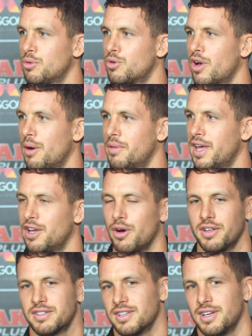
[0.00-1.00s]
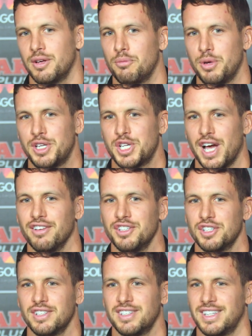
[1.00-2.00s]
But we'll go up there knowing it's a big
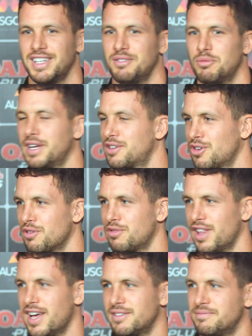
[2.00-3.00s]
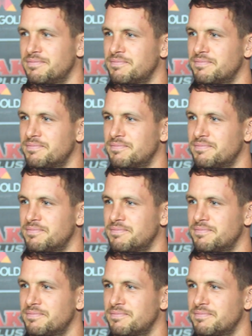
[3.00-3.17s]
challenge and be excited for that.